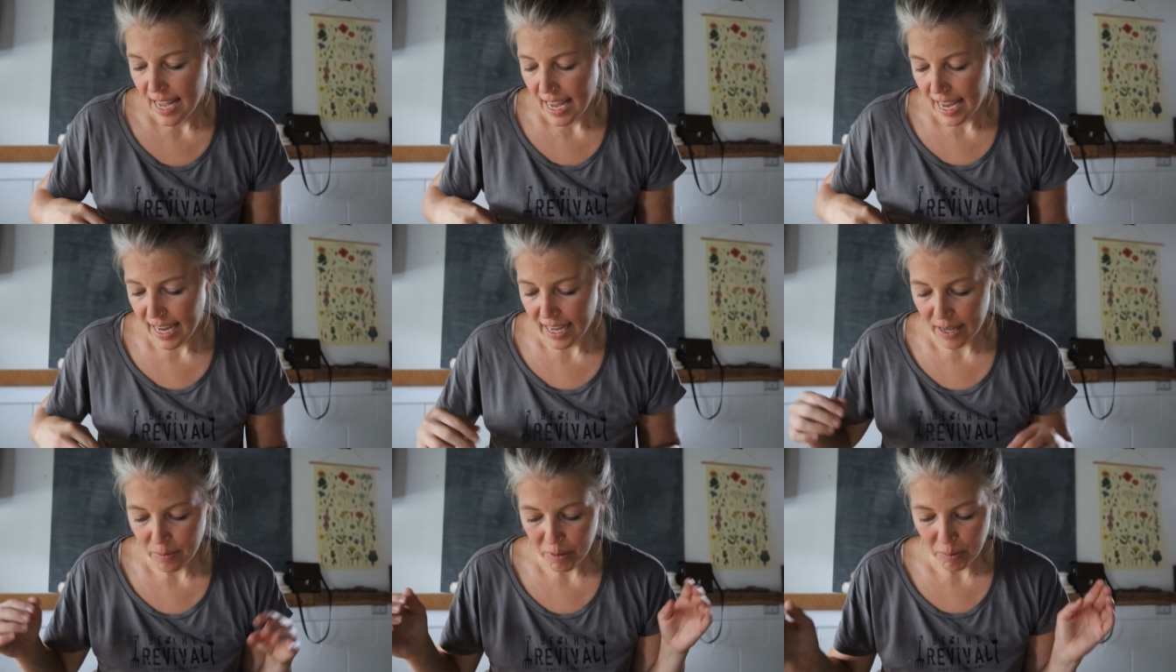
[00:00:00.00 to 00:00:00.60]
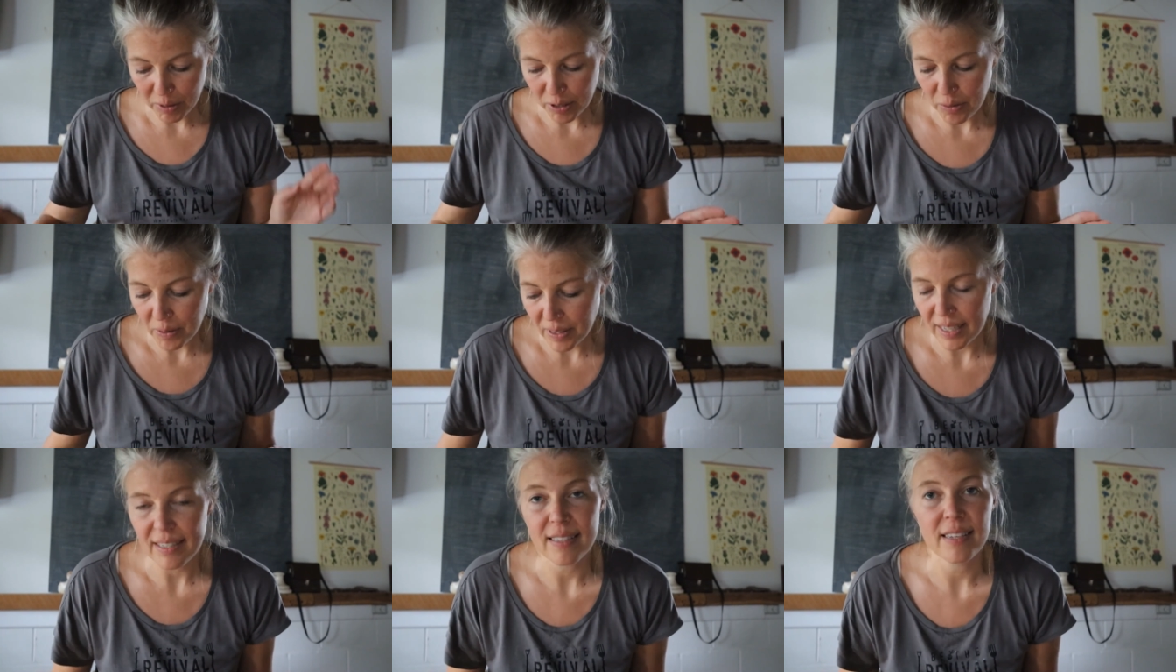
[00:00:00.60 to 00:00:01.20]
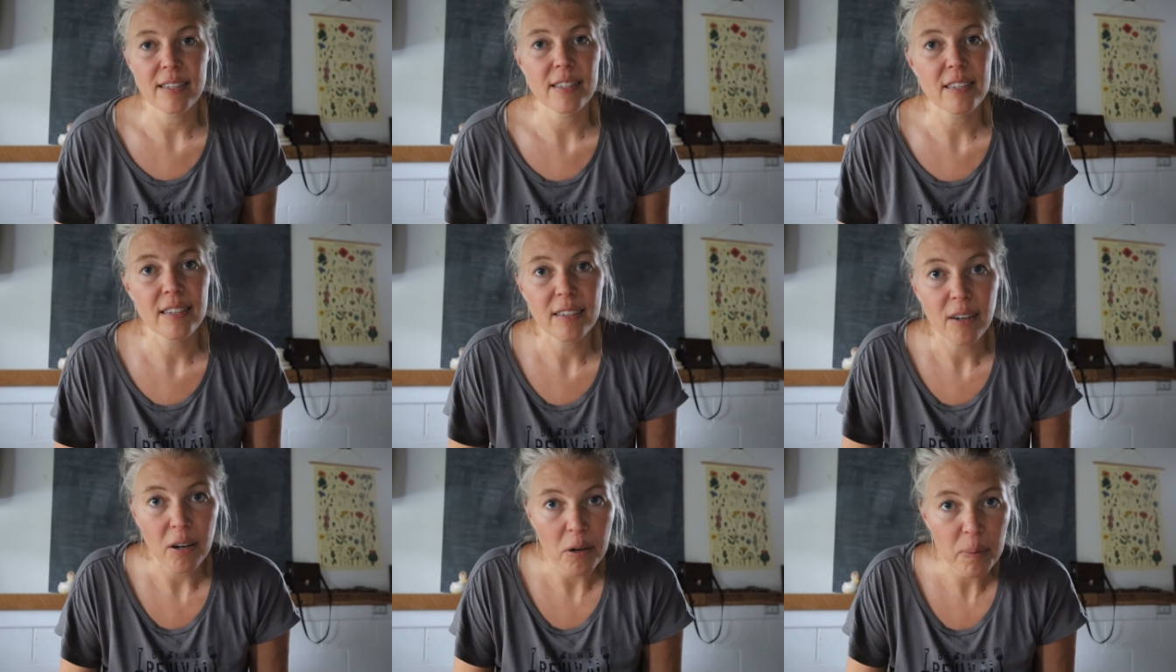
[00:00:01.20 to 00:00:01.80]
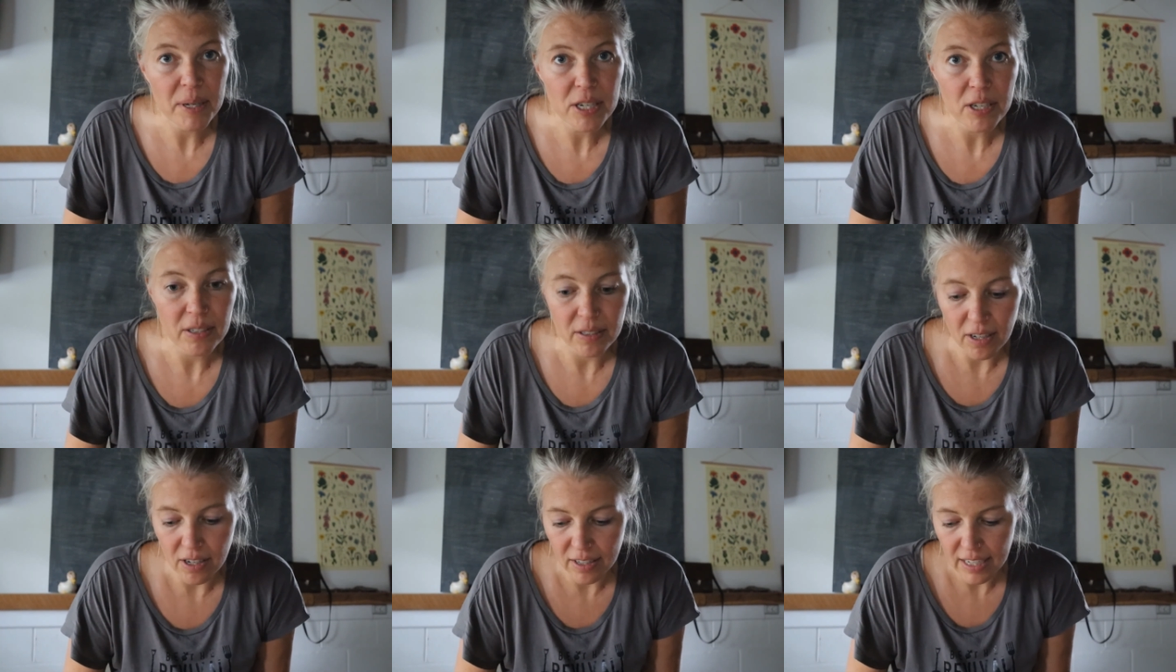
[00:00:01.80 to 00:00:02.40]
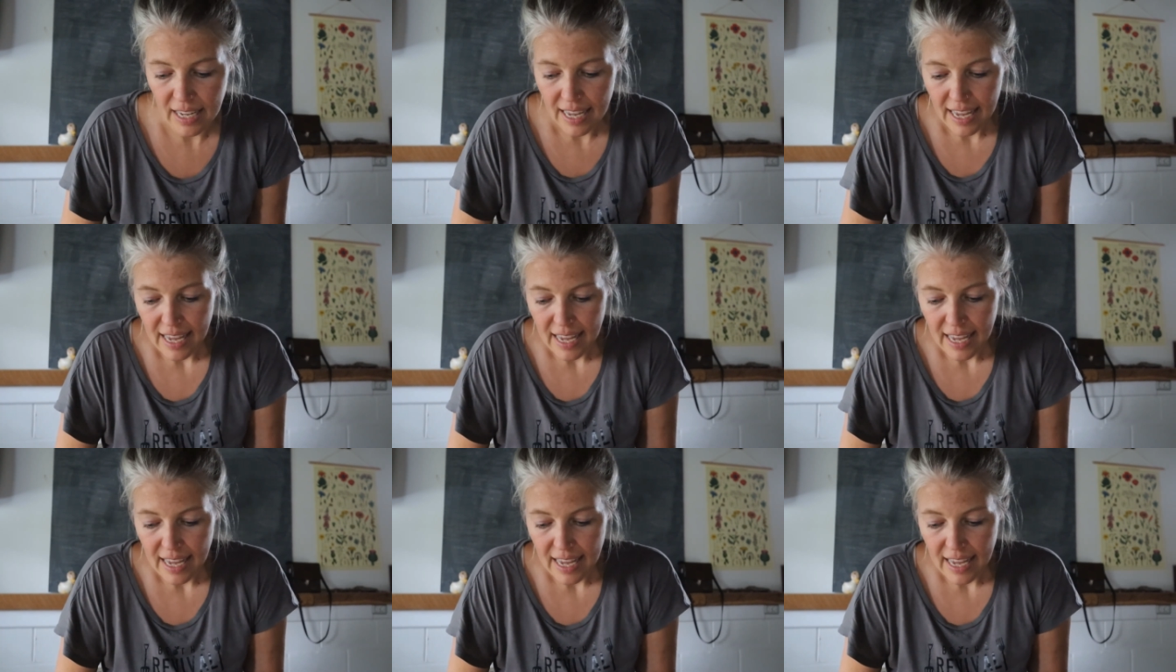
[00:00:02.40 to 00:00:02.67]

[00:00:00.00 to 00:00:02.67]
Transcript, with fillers: and we will utilize this all winter long.